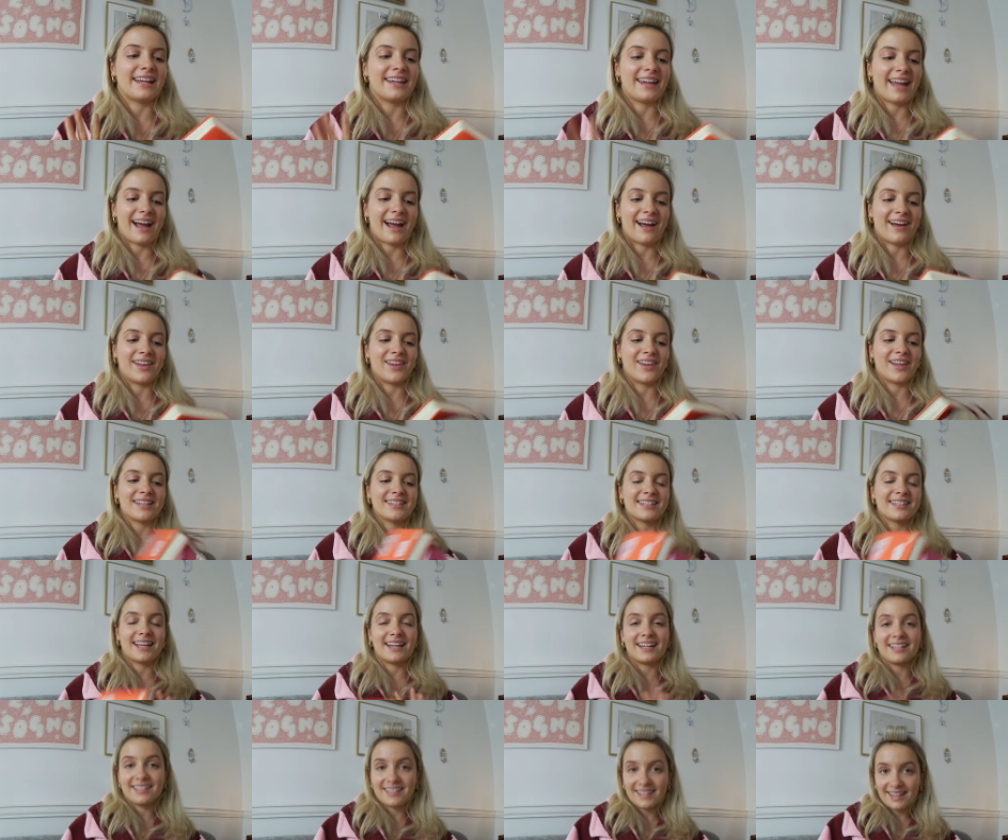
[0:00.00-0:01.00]
Now let's
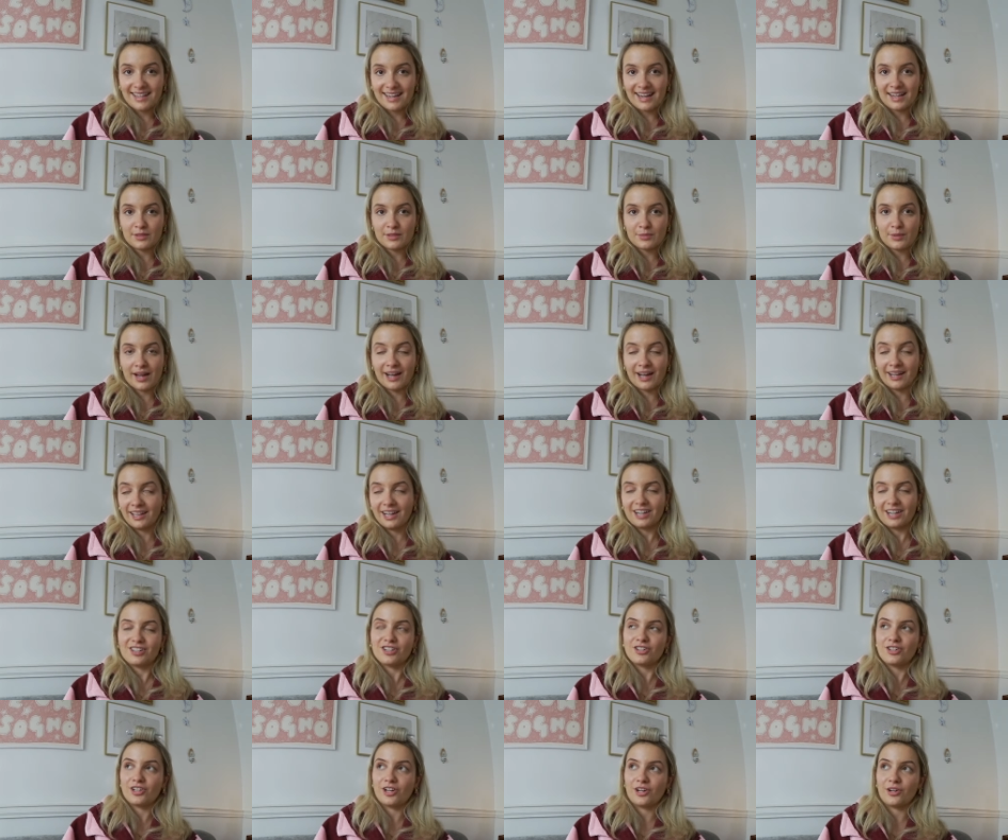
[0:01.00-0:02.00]
get into the next way I like
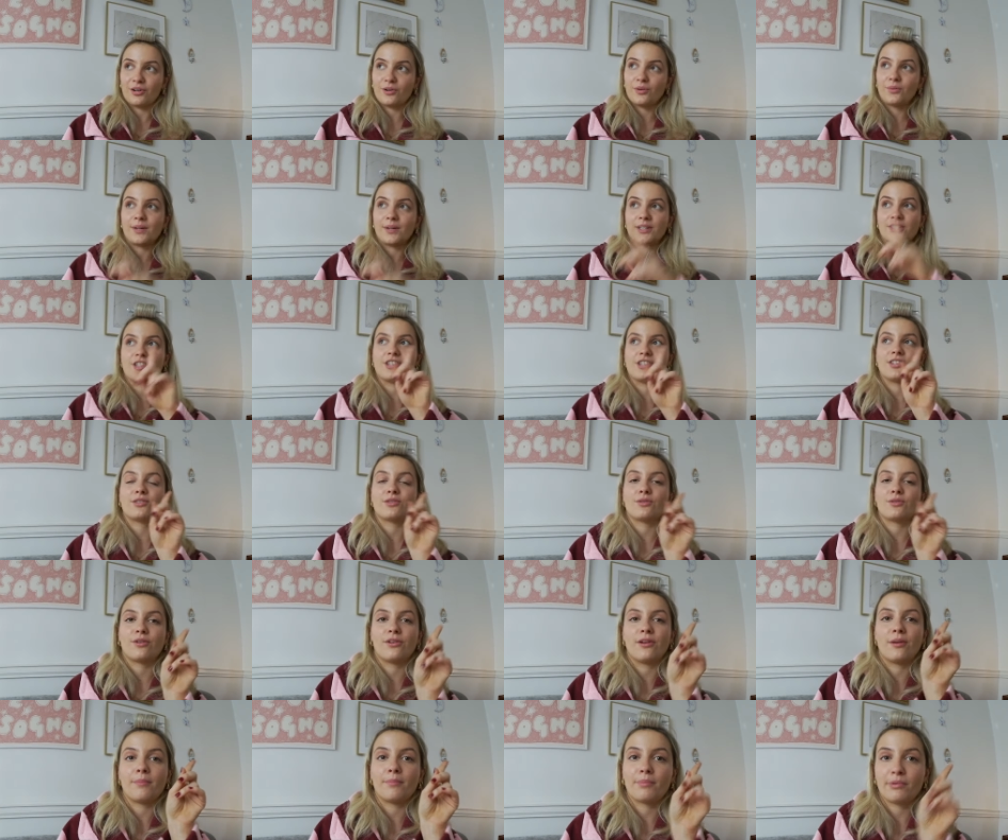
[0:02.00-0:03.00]
to journal, which is
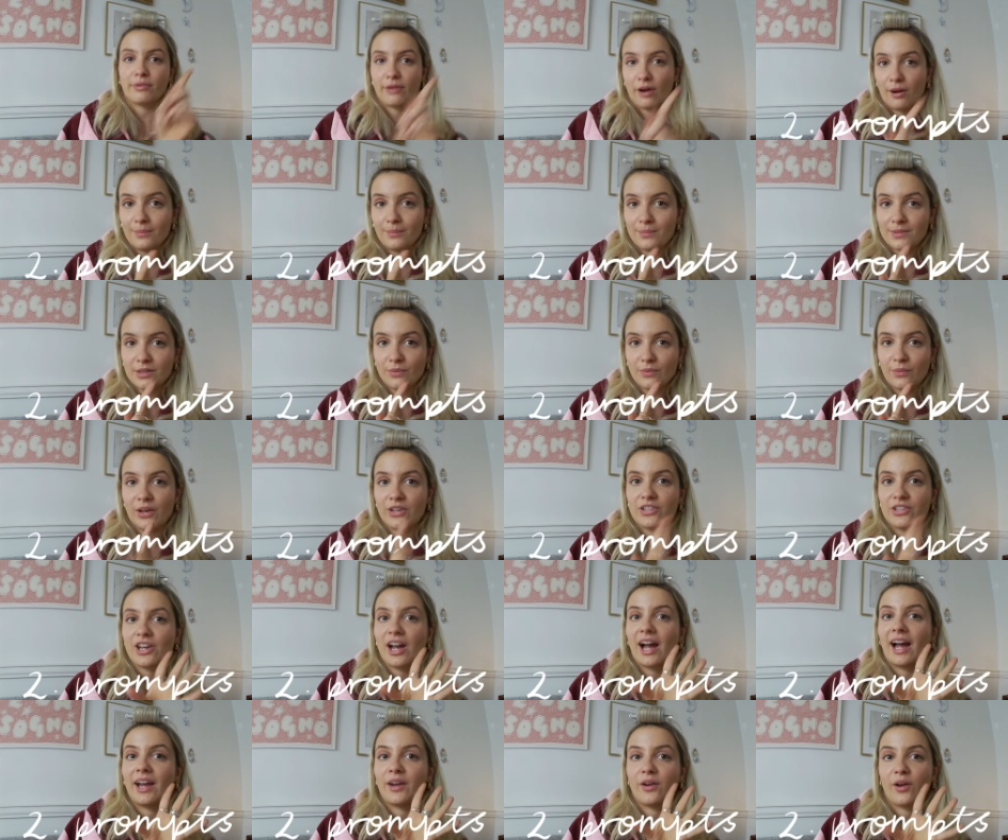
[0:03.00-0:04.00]
through prompts, which
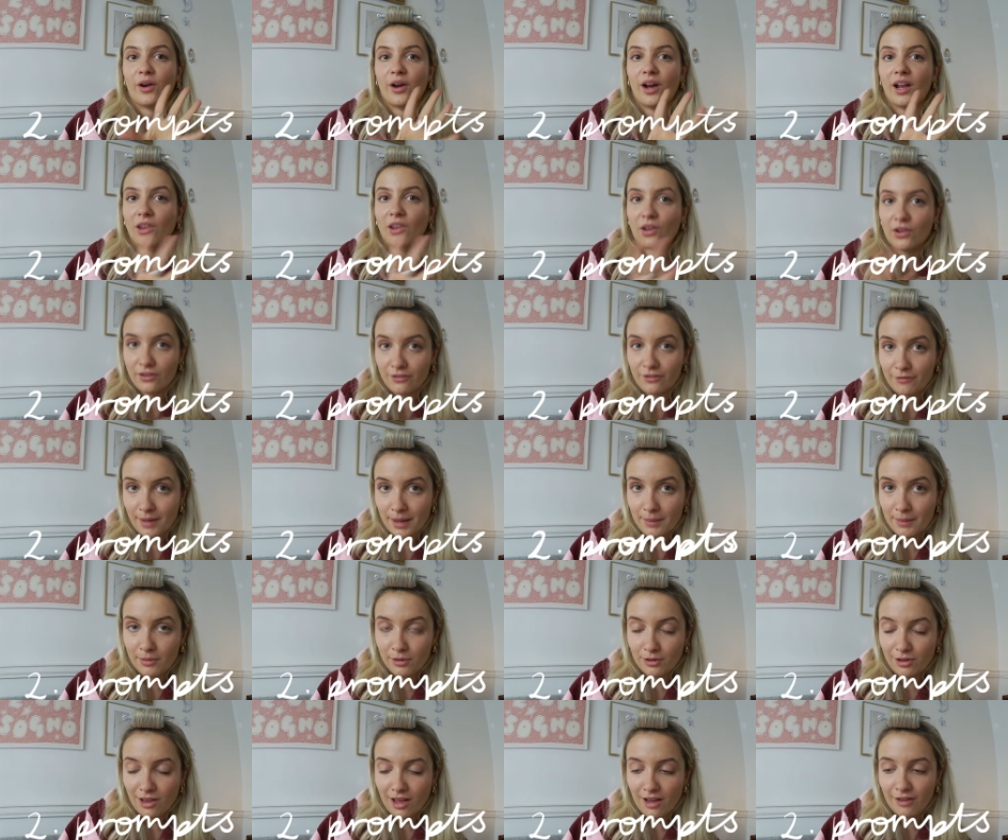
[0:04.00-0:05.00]
I know a lot of
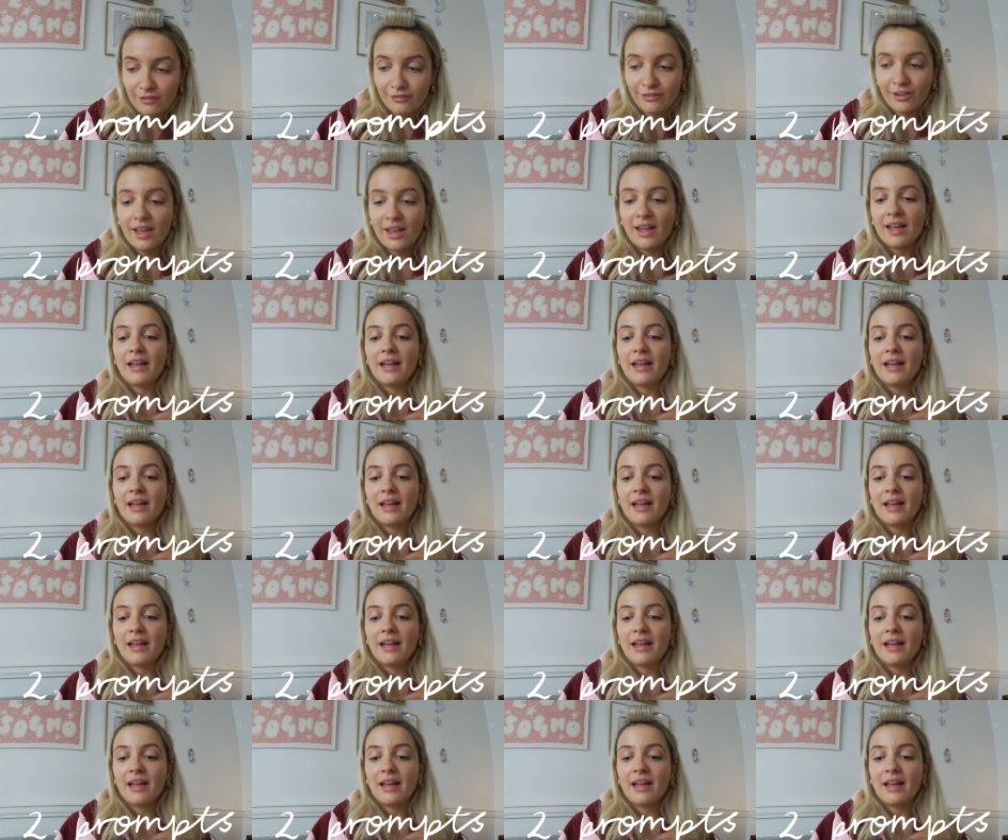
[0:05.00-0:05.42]
people love